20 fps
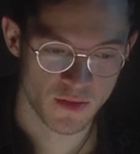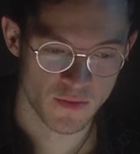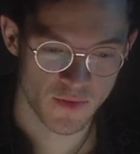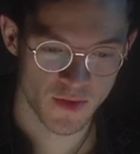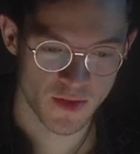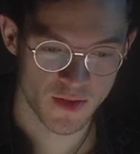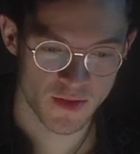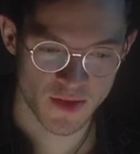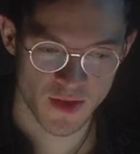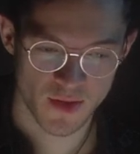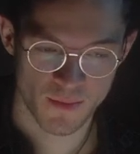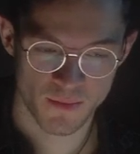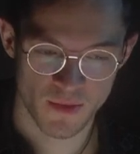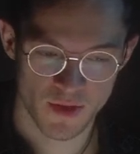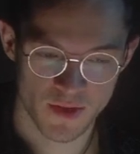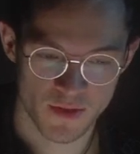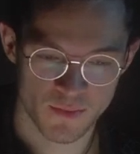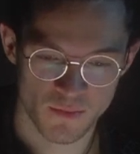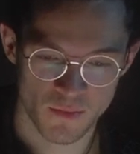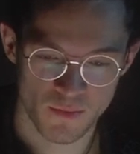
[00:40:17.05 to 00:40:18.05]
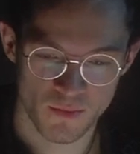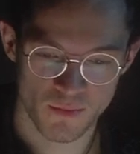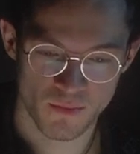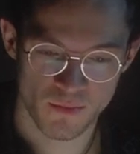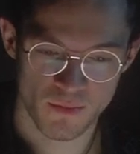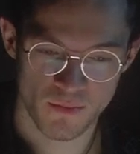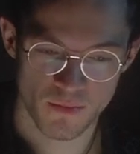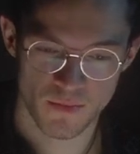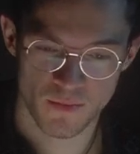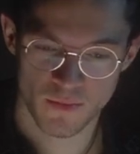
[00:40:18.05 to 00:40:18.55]
I think it's like it's
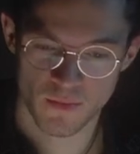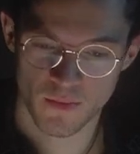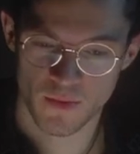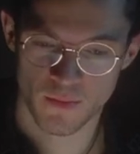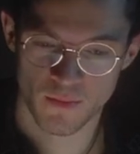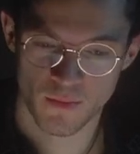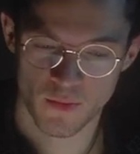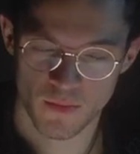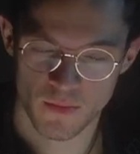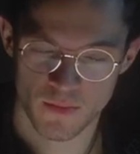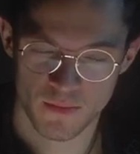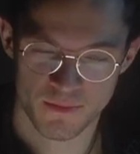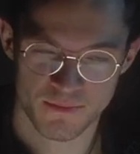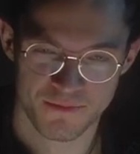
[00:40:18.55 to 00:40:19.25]
more